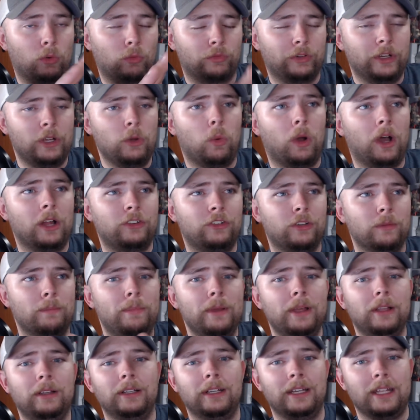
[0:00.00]

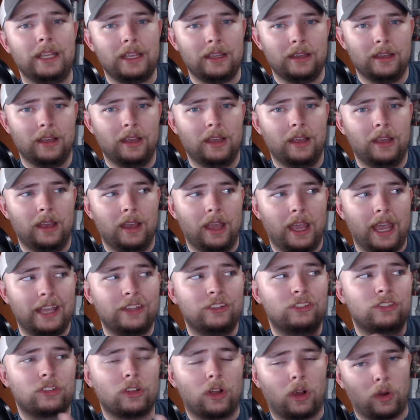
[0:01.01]
Rewatchability
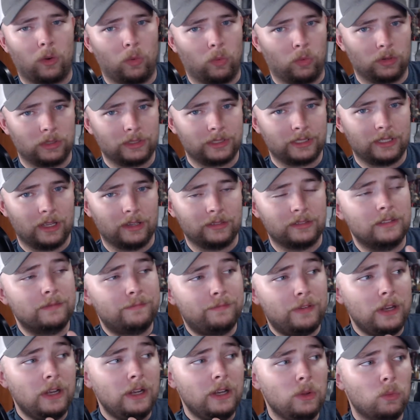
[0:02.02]
as Star Wars does.
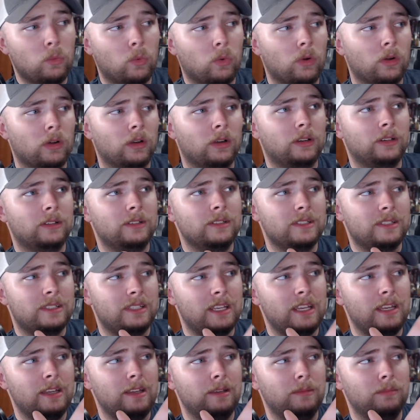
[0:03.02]
Infinity War
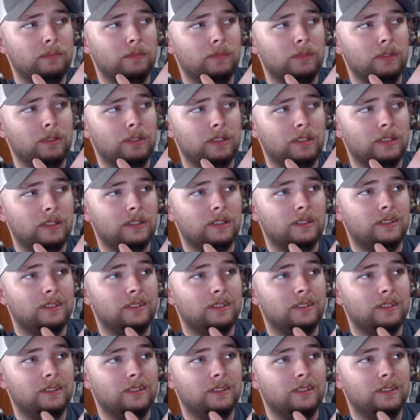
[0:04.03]
didn't